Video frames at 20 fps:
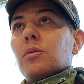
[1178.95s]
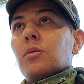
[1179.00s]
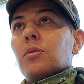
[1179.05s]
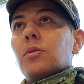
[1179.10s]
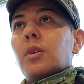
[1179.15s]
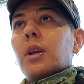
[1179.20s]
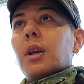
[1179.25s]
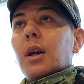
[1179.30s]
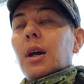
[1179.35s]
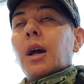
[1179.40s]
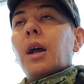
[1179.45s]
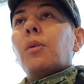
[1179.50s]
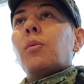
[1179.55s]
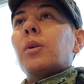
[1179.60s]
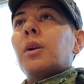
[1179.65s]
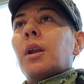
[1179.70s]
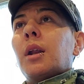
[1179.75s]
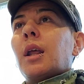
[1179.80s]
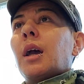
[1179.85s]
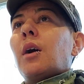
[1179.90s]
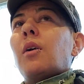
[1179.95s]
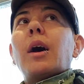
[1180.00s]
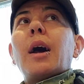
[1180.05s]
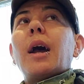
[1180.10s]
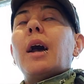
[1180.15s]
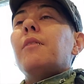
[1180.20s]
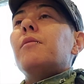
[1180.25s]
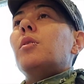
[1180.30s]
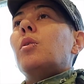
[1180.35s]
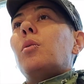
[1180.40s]
Like, I wanted out, I
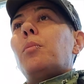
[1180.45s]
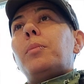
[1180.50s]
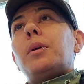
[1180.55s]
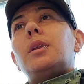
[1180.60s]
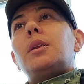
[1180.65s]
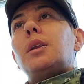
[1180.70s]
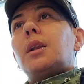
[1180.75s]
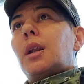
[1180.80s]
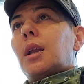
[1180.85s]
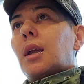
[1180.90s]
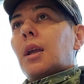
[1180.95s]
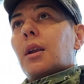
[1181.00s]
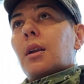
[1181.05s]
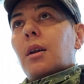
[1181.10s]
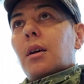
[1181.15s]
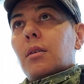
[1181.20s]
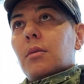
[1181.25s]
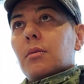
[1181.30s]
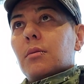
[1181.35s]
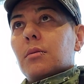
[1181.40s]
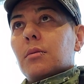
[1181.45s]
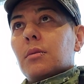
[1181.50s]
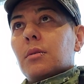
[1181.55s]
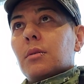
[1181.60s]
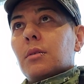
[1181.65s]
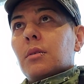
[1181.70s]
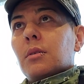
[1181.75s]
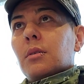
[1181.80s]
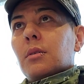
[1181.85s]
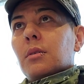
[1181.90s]
have no ability to get out.
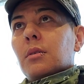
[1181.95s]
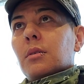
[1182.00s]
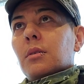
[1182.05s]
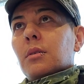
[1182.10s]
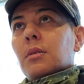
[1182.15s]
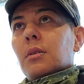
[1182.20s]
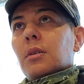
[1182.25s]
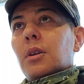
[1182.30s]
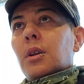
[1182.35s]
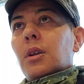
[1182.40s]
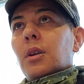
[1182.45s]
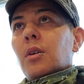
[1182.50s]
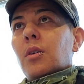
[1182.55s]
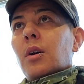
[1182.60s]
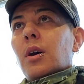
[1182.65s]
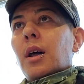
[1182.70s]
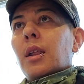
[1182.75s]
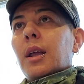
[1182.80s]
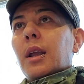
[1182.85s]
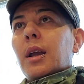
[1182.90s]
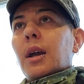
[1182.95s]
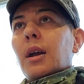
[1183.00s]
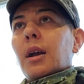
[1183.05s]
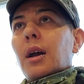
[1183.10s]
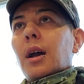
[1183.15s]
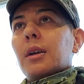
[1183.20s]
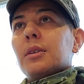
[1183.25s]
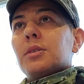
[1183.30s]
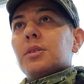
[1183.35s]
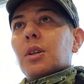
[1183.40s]
You know, like,
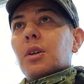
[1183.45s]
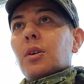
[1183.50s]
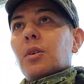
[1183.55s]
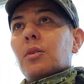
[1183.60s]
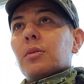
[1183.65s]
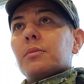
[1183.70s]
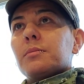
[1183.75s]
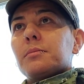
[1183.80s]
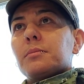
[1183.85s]
so.